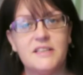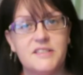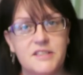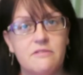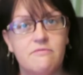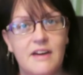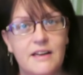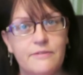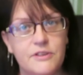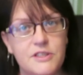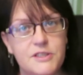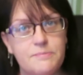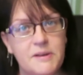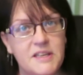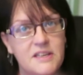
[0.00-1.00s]
has some
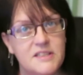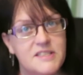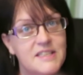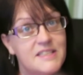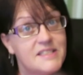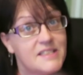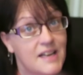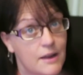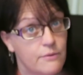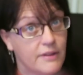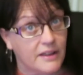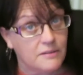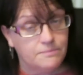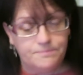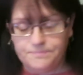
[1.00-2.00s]
relevance because it's
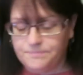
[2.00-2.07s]
clothing.